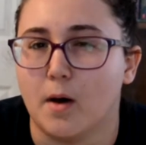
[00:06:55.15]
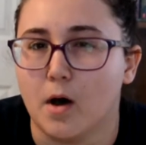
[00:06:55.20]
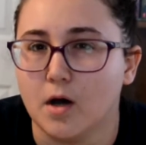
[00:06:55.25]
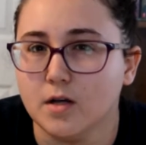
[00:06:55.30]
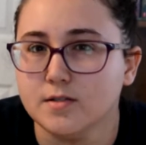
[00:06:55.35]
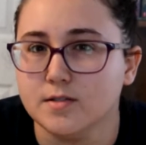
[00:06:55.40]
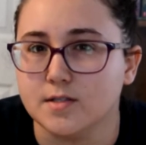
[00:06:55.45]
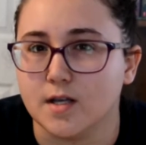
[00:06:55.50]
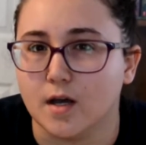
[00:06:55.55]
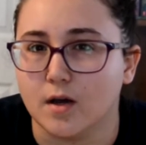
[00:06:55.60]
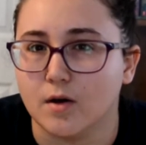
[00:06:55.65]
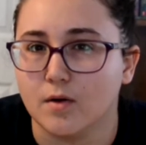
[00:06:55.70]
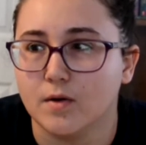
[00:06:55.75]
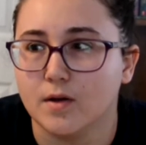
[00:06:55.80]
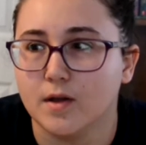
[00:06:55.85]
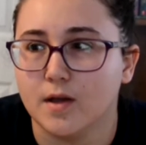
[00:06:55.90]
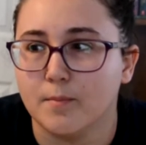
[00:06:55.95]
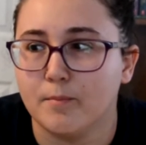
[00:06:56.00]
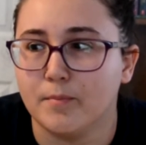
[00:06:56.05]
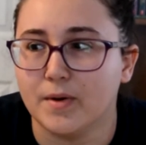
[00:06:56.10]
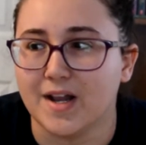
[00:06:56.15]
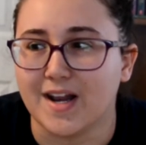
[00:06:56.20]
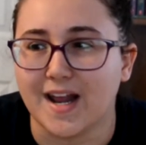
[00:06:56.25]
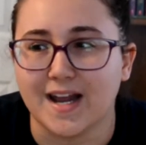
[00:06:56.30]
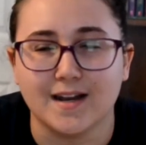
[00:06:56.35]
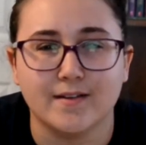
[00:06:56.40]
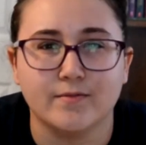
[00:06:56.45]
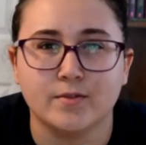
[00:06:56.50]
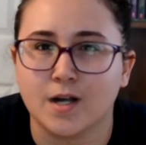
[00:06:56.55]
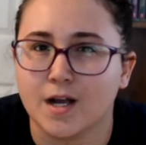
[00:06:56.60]
also, but I
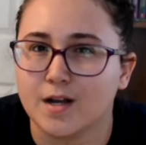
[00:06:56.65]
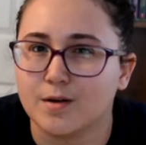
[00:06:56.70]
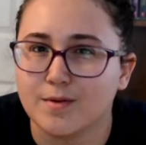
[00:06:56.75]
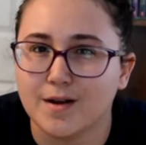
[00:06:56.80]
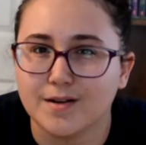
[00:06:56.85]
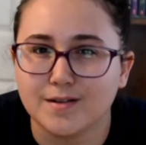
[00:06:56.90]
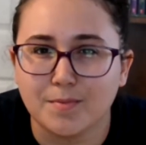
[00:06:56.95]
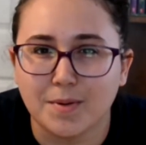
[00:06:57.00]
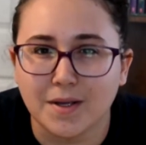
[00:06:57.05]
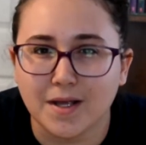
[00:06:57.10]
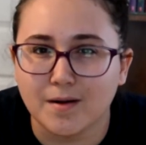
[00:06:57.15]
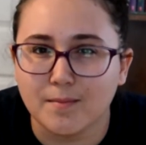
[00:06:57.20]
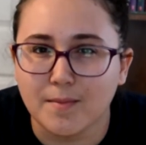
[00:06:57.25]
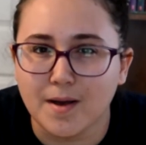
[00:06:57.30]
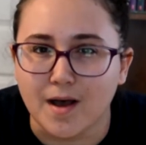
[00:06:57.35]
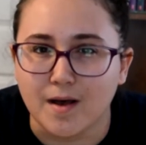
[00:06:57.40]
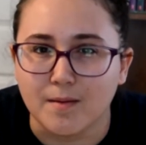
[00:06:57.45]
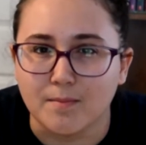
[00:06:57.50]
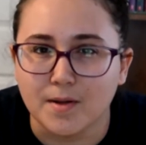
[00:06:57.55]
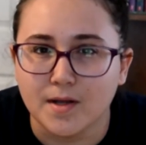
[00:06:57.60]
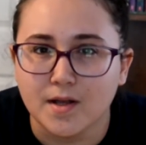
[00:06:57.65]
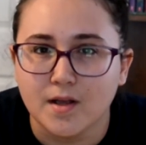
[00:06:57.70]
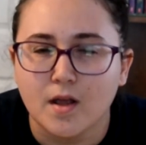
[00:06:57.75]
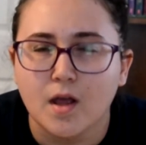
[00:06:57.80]
never got around to picking them up.